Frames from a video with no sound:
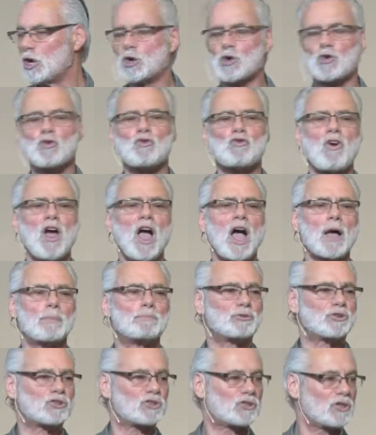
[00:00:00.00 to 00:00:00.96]

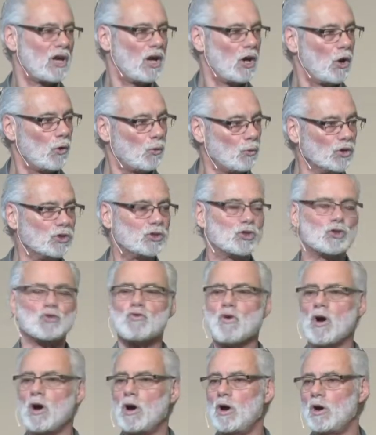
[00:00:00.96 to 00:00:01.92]
crops would
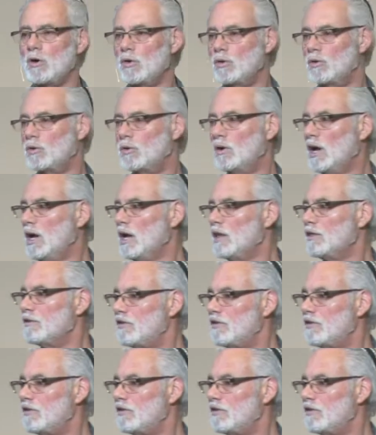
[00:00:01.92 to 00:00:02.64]
grow. The